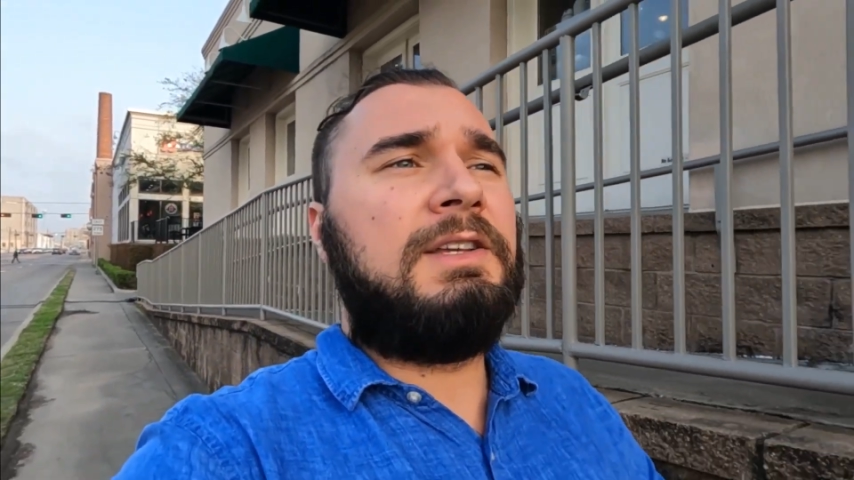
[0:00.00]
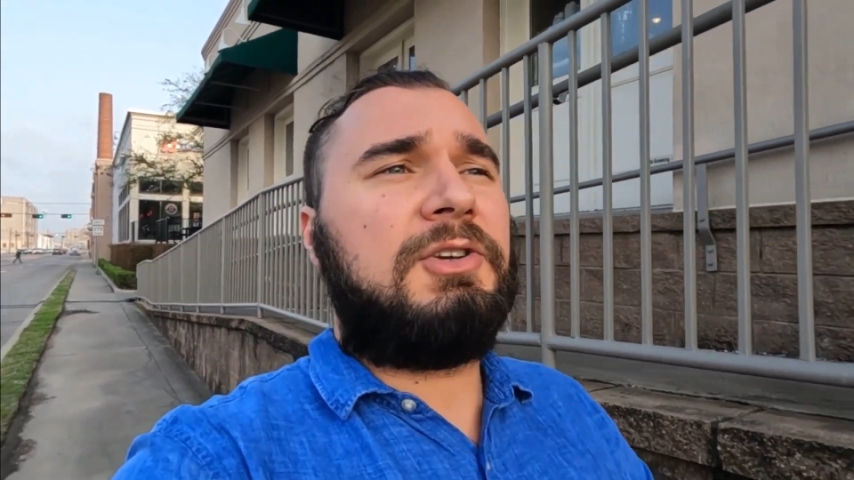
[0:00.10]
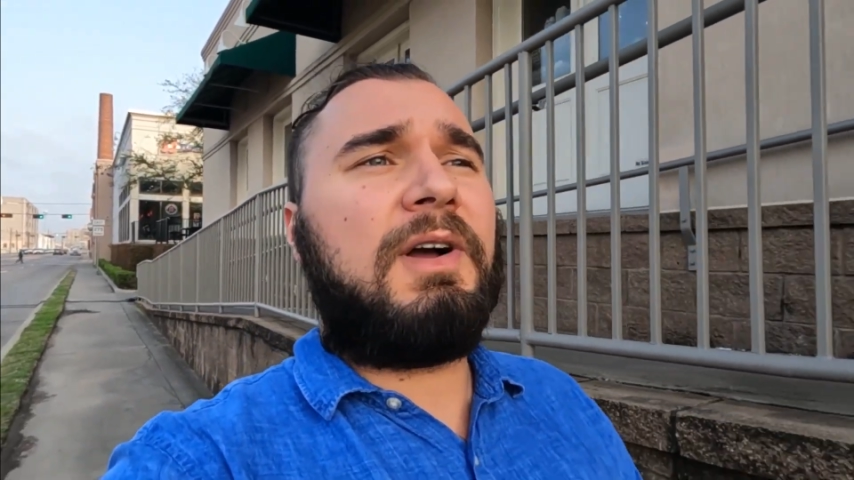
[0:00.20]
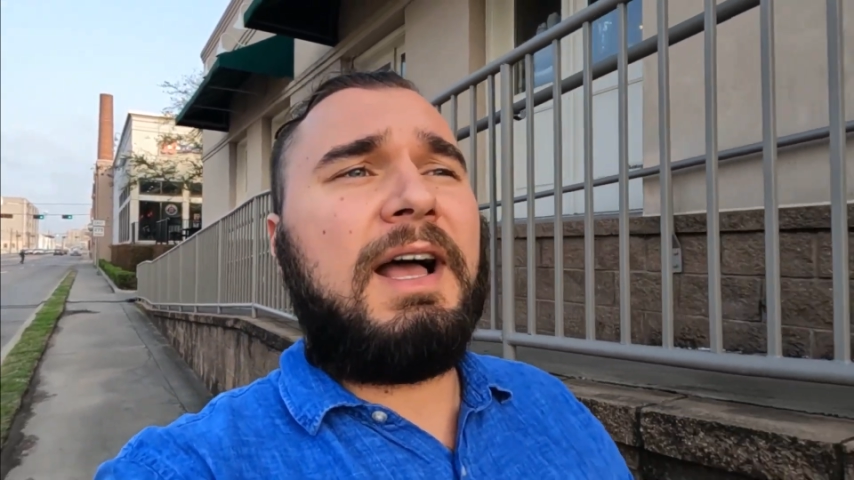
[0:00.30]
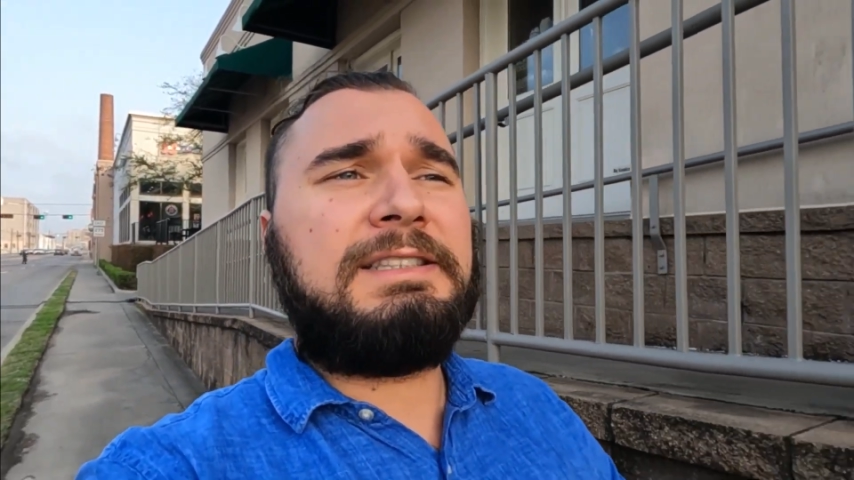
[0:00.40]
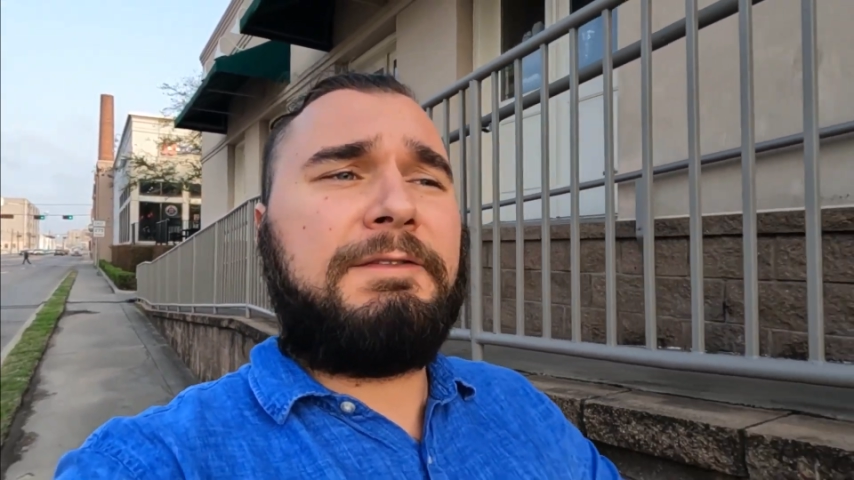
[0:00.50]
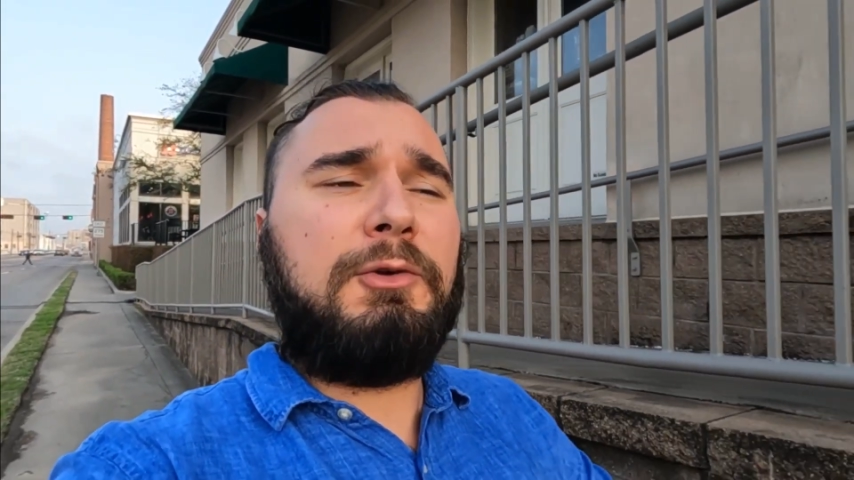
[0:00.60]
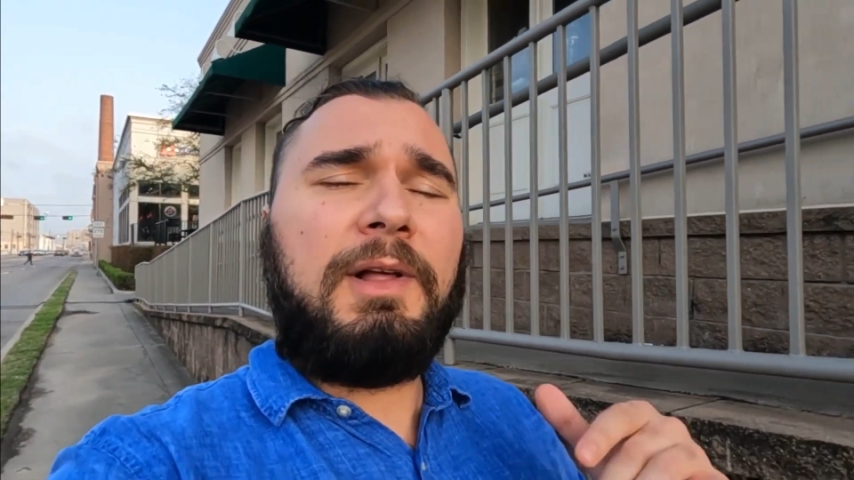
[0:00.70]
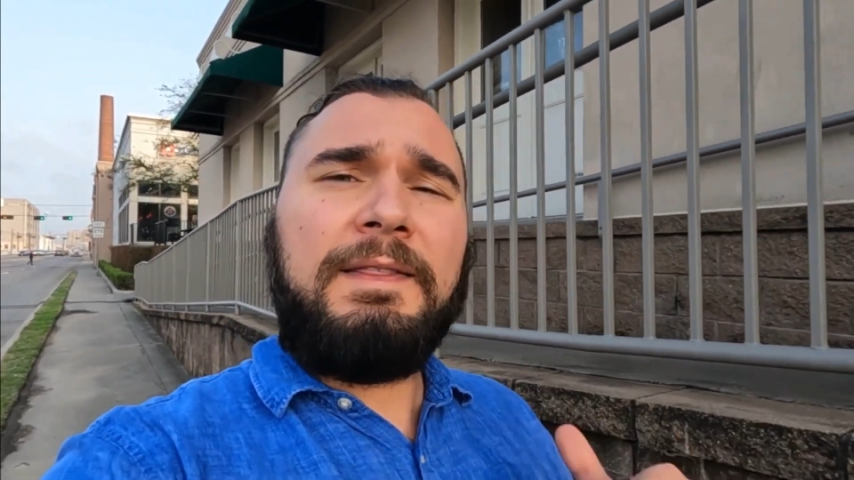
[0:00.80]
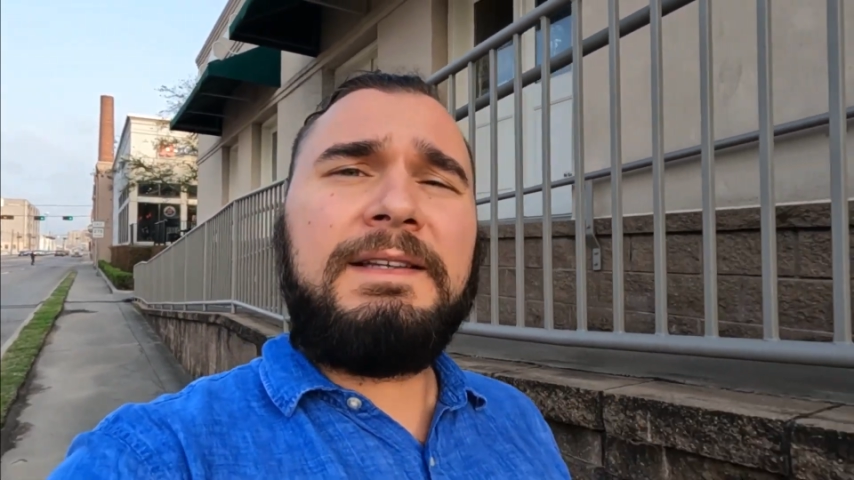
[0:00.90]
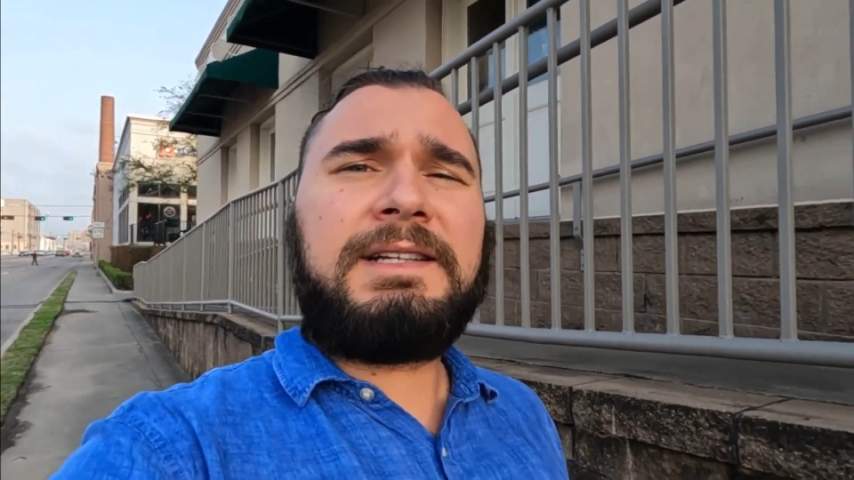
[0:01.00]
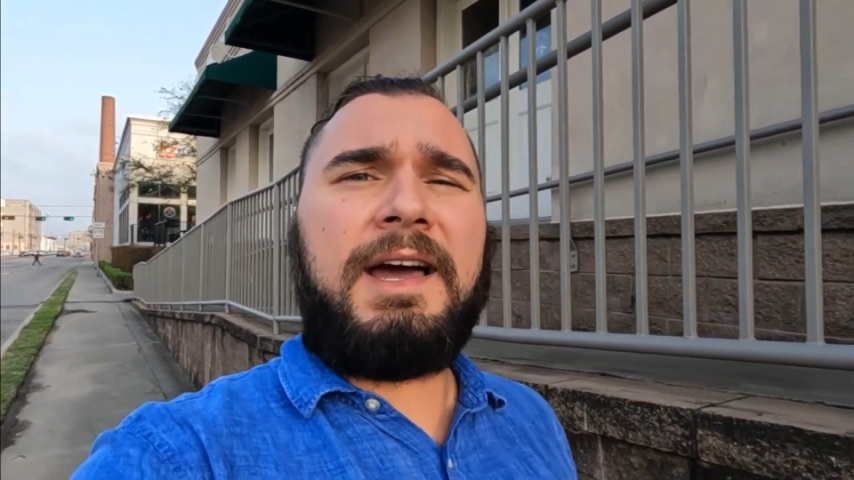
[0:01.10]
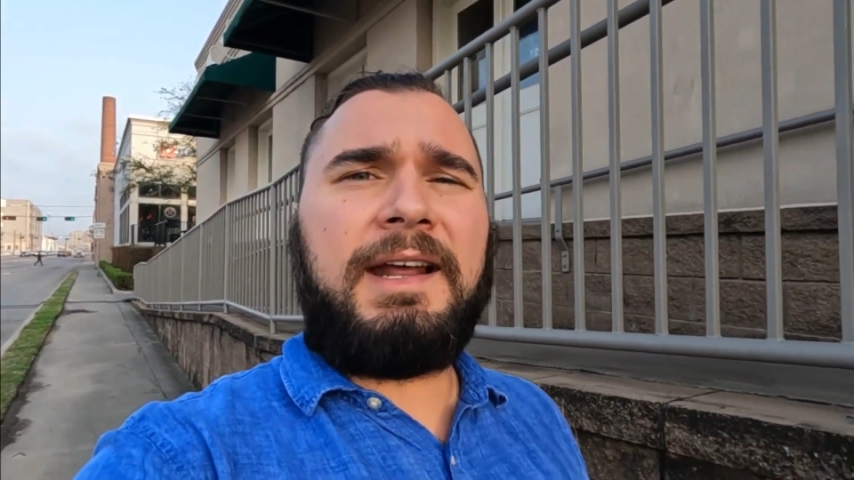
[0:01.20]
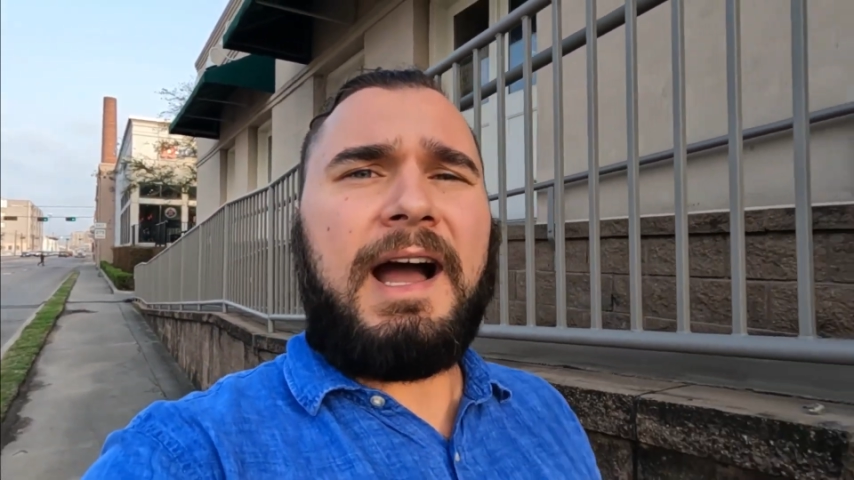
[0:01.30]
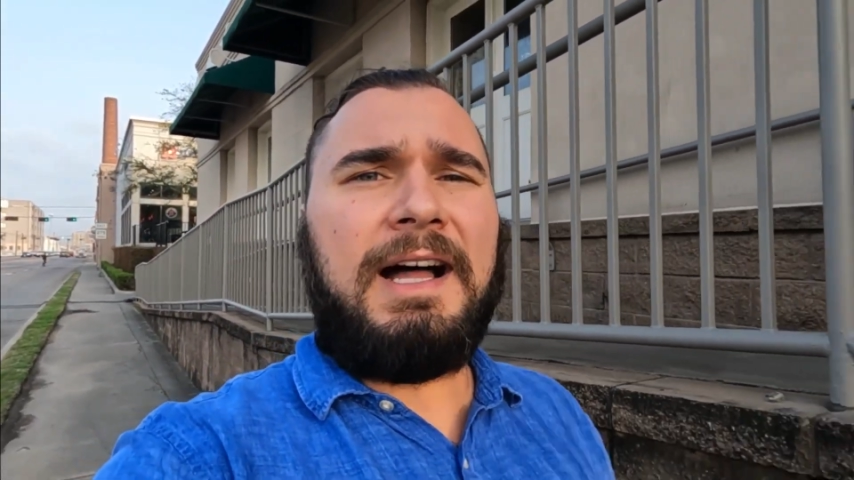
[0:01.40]
So guys, if you like this
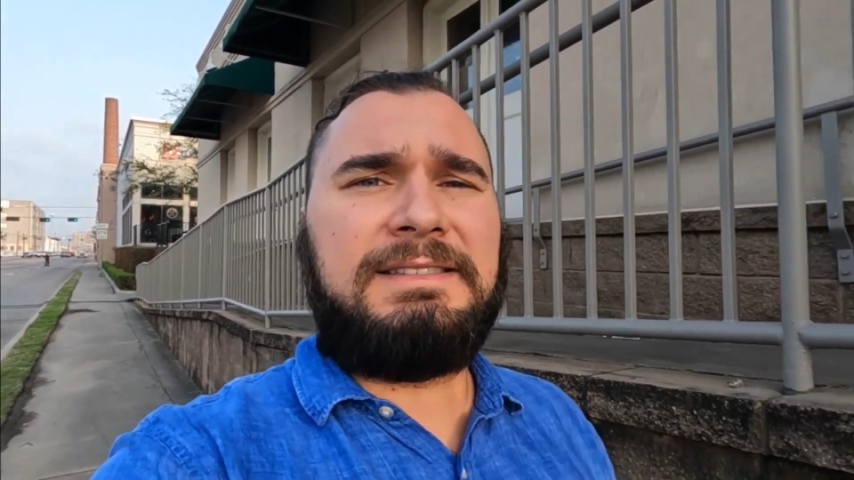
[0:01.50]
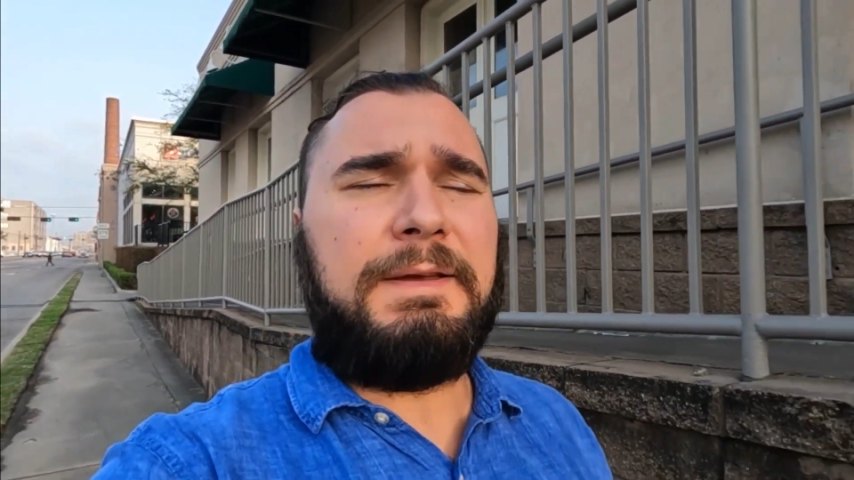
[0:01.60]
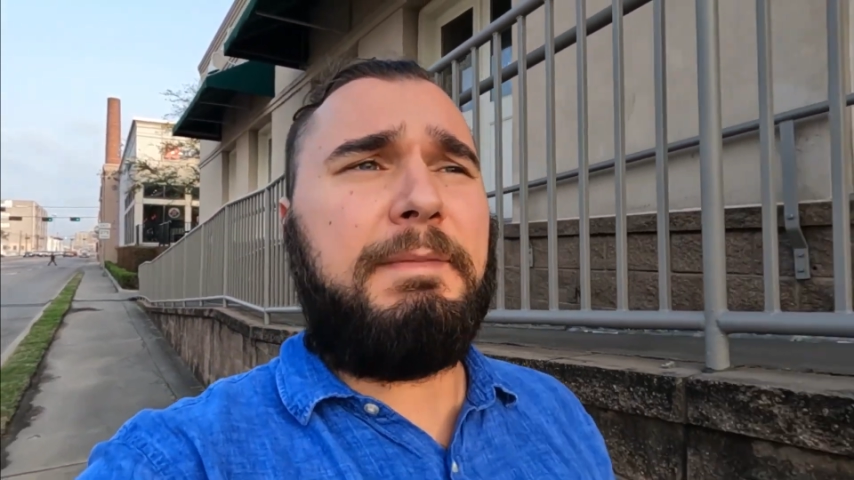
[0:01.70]
kind of content,